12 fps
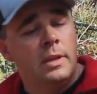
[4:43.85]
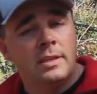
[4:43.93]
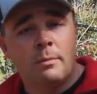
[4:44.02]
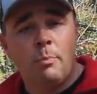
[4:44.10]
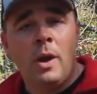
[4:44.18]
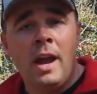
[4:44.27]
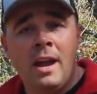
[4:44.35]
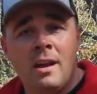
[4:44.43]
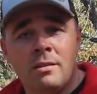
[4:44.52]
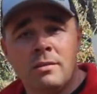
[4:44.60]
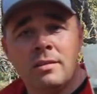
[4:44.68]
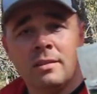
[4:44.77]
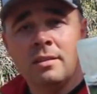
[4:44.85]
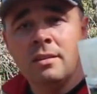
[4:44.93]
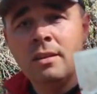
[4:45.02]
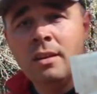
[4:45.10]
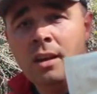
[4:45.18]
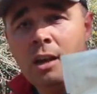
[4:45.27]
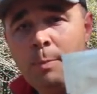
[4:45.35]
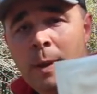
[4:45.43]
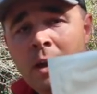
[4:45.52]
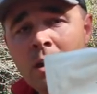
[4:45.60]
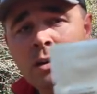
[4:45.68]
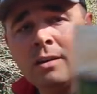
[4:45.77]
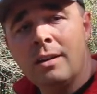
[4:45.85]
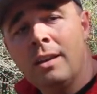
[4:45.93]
It's a pound of powder,